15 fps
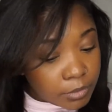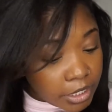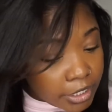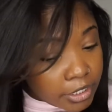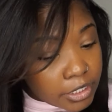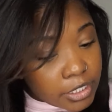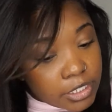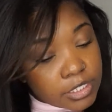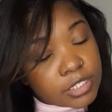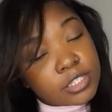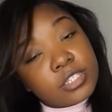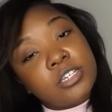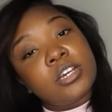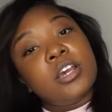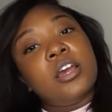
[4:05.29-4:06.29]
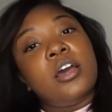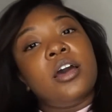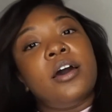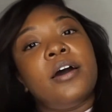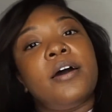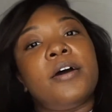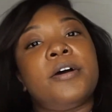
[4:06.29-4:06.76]
areas
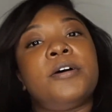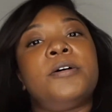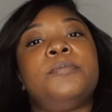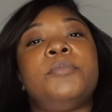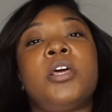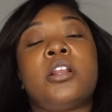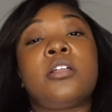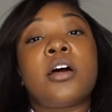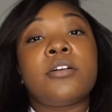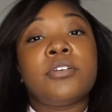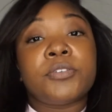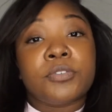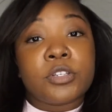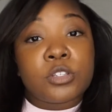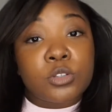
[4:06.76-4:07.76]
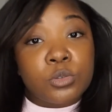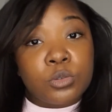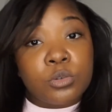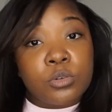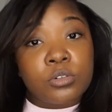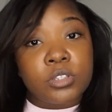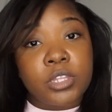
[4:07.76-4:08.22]
and a lot of different
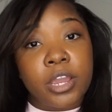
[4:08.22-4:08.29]
schools.